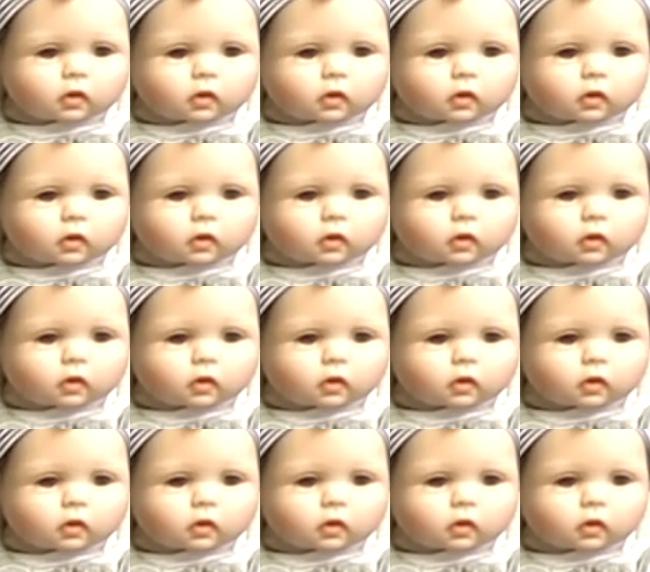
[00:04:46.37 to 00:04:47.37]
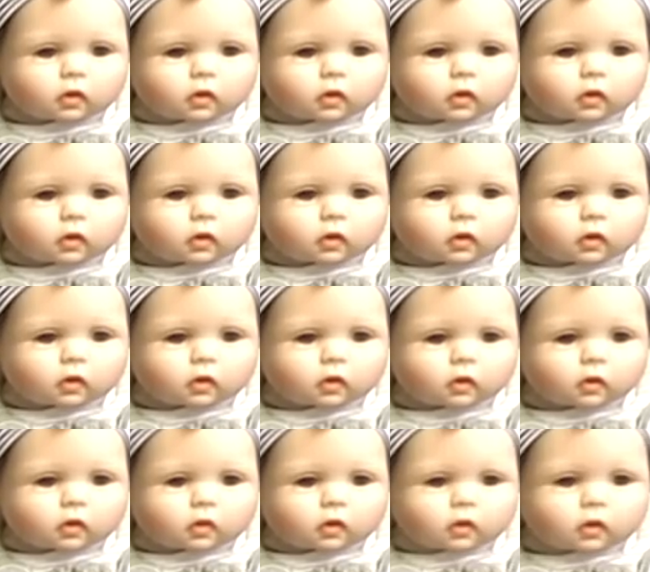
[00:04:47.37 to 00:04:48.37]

[no speech]